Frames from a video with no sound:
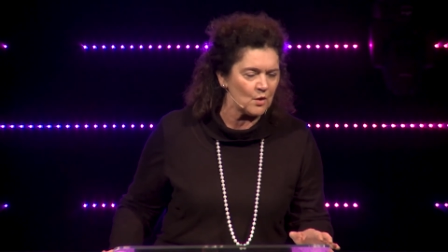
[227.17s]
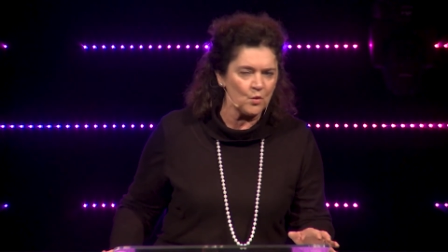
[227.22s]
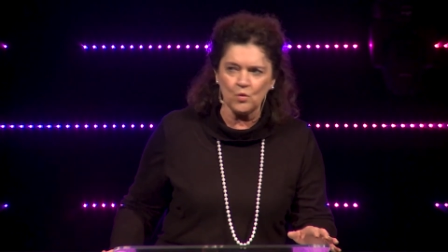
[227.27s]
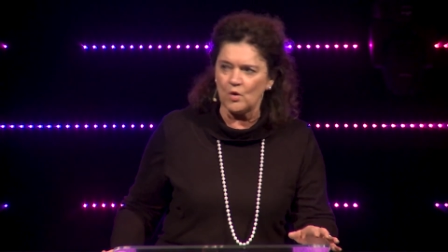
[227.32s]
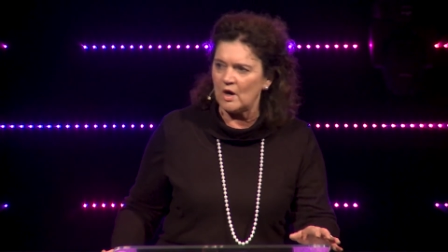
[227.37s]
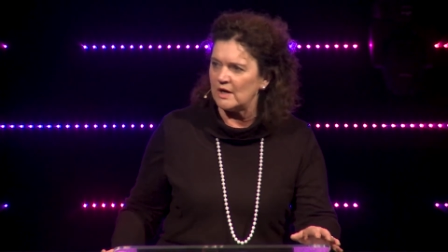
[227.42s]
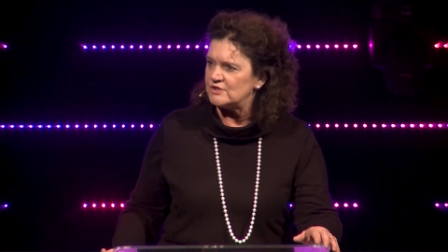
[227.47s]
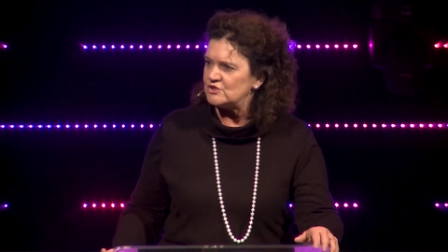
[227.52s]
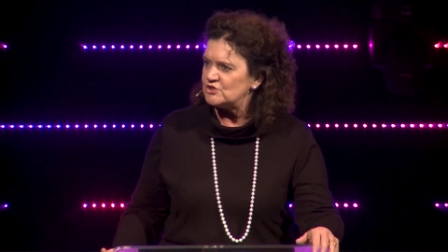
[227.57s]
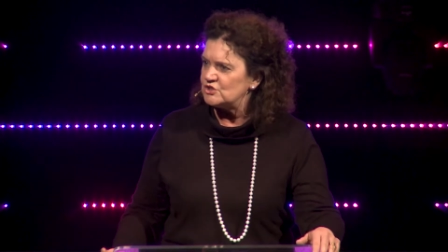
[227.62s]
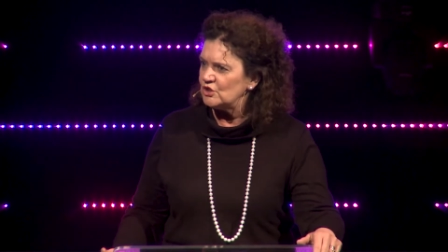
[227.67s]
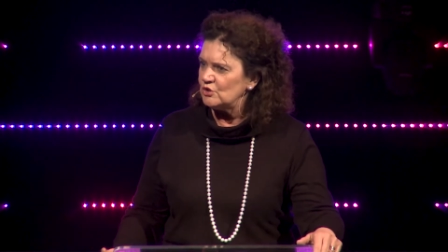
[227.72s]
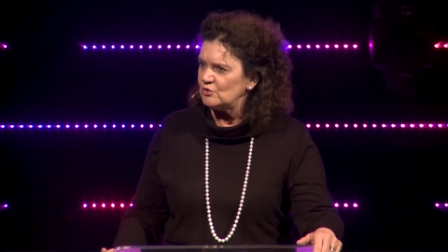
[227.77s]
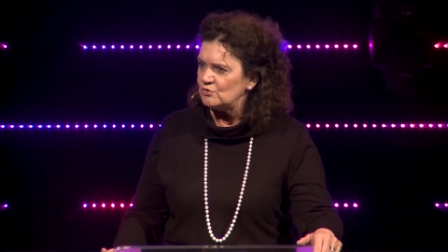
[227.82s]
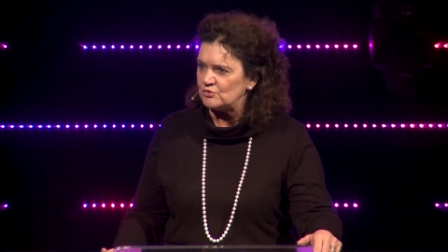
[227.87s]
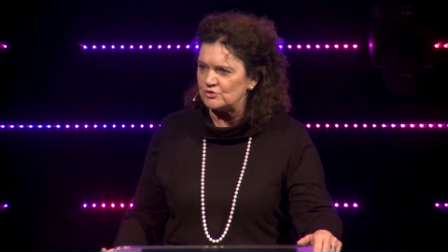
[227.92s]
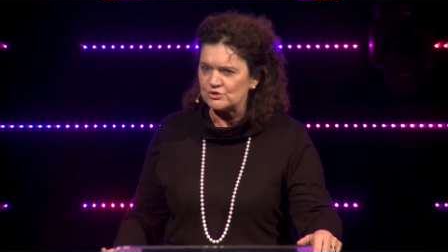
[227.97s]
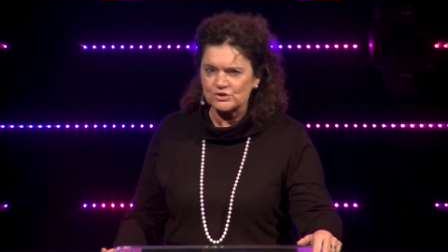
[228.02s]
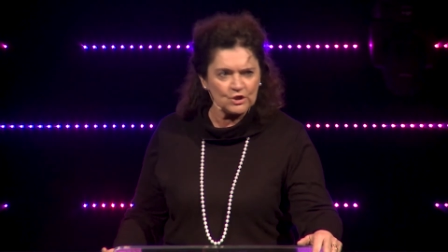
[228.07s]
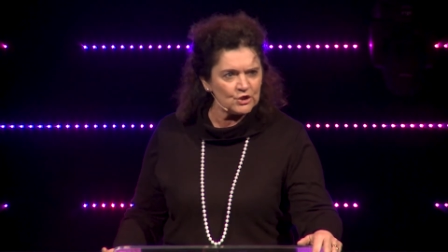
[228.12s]
oh, I
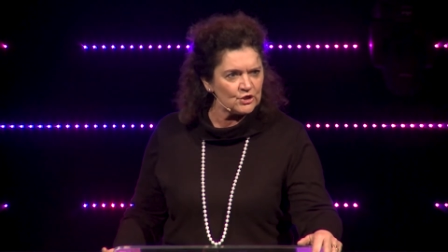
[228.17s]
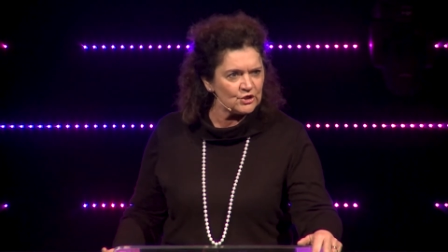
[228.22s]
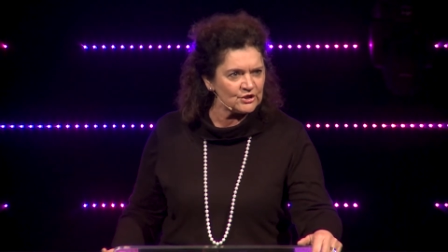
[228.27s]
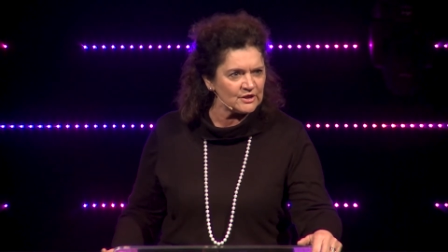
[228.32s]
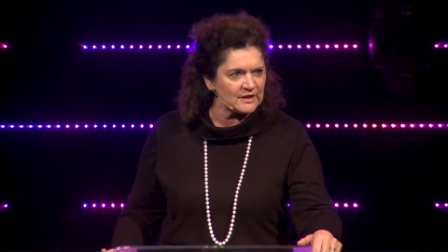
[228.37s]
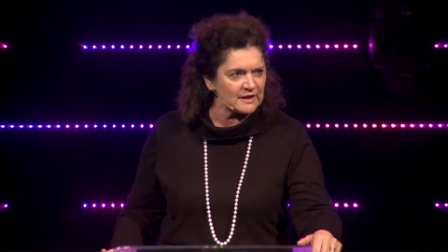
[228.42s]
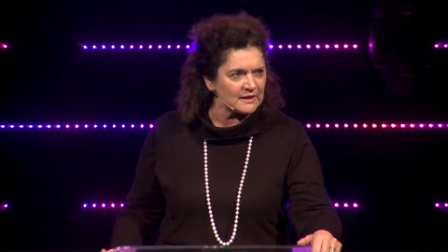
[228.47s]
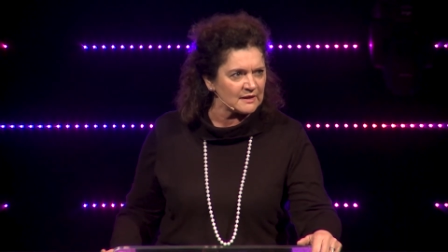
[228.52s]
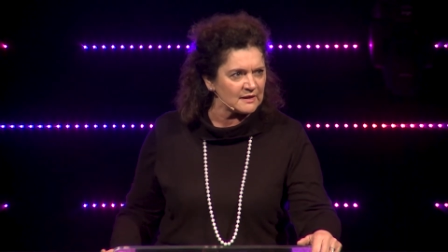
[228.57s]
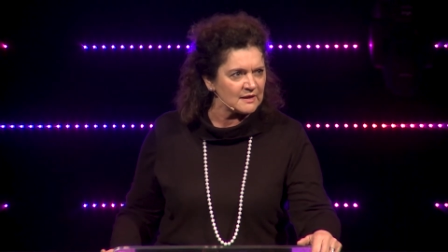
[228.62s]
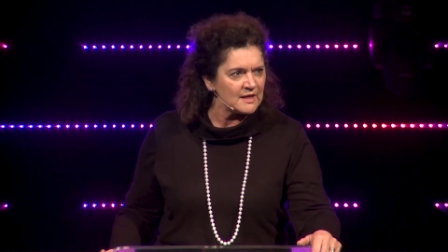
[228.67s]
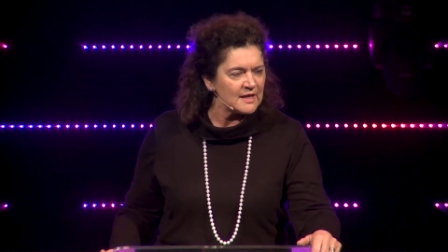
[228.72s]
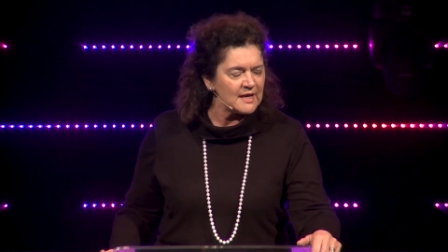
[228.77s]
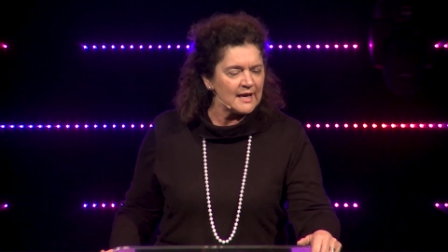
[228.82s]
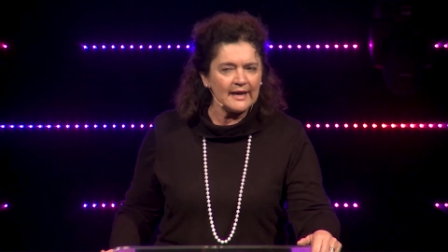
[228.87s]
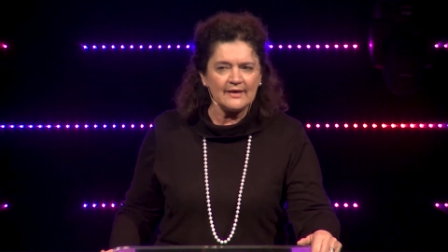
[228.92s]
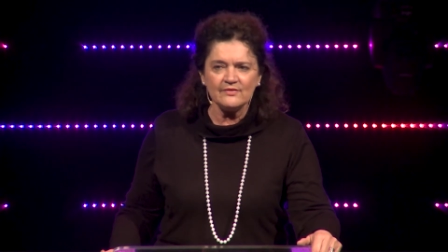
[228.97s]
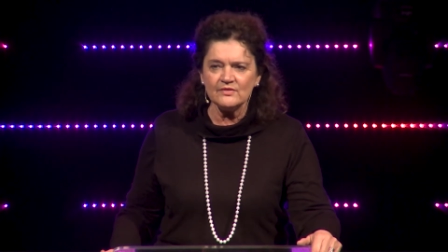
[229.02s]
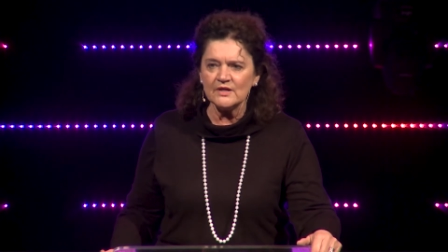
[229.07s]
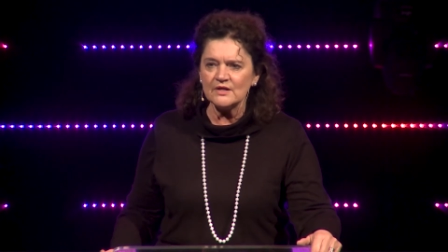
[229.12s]
do, Turkey.
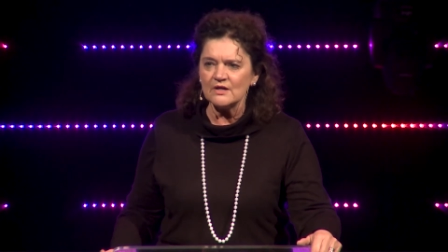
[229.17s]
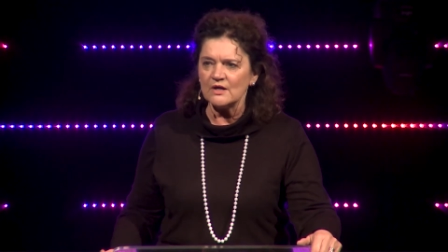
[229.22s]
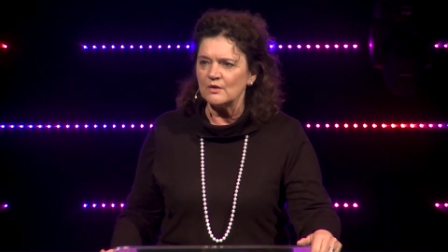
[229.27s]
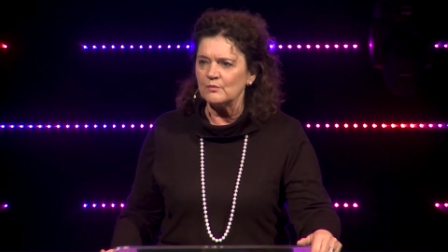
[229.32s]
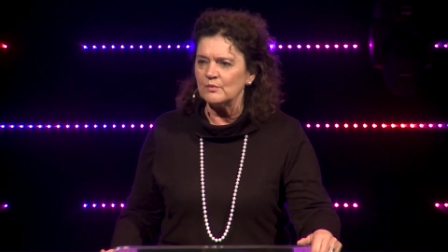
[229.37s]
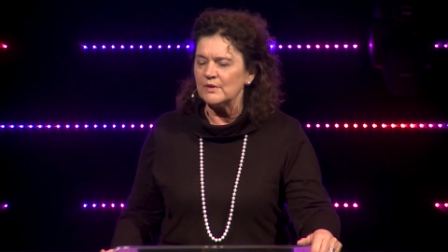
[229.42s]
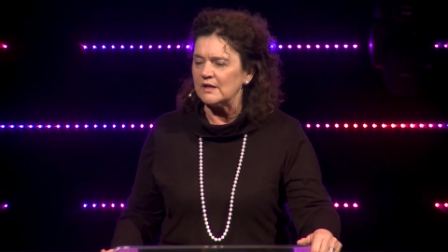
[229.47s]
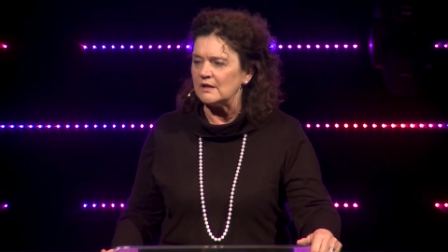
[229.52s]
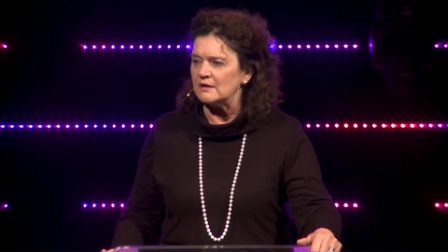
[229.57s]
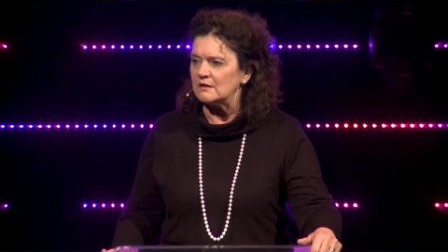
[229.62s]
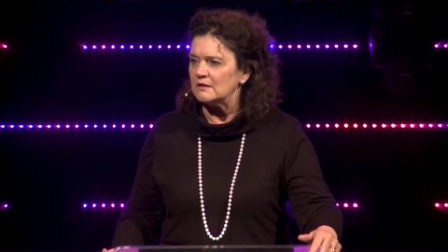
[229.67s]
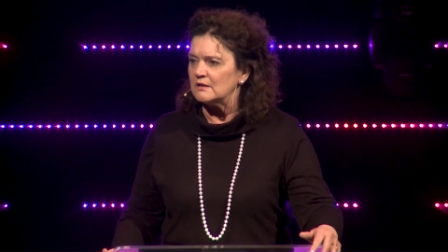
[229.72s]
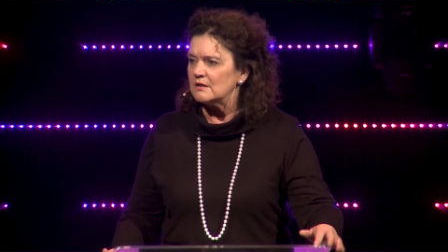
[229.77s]
And then I went,